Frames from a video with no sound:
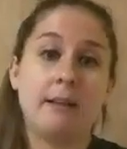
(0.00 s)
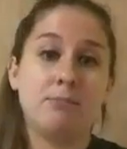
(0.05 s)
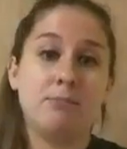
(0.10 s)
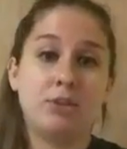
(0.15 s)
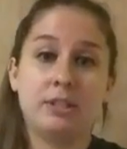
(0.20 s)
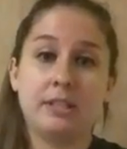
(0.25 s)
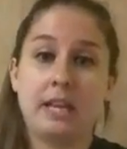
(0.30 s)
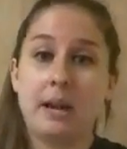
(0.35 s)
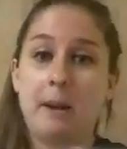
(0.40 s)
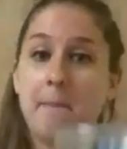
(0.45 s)
I'm
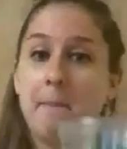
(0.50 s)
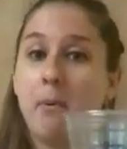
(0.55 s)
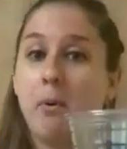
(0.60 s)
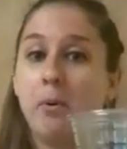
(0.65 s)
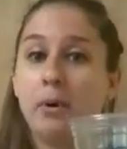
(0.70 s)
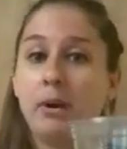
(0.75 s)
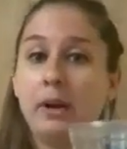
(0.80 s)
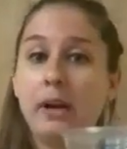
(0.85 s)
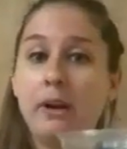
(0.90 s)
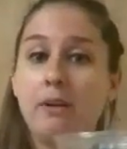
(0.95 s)
just going to
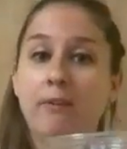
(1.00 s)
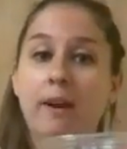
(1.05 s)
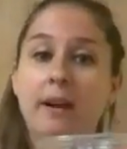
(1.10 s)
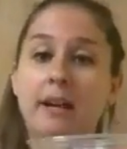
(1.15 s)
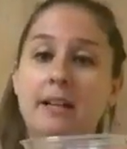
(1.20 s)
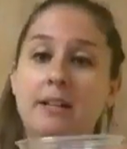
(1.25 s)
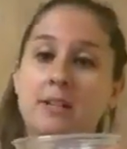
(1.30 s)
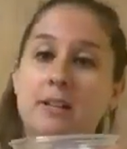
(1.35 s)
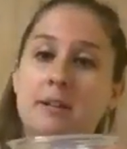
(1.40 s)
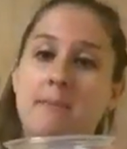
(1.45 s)
pour it right
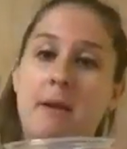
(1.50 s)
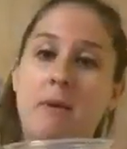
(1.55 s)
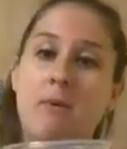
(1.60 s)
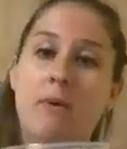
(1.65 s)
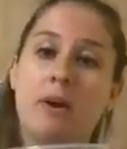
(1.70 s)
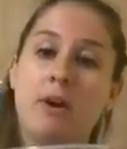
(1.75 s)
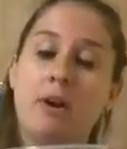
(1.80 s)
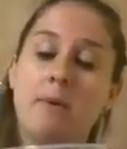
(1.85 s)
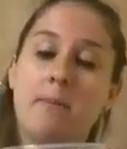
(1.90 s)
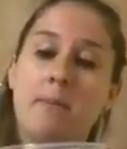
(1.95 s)
into my
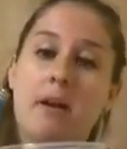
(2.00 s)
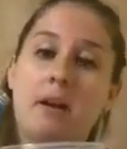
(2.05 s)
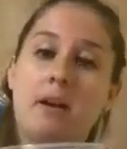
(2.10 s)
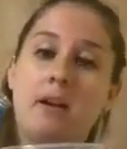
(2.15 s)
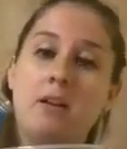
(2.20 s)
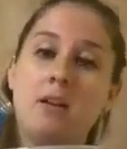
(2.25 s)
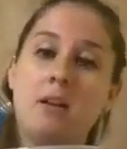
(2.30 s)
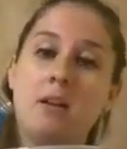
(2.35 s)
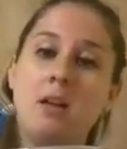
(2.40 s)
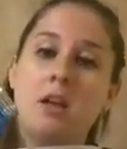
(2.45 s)
water
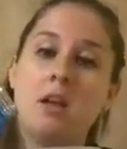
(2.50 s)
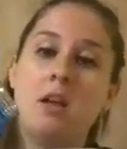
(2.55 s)
bottle.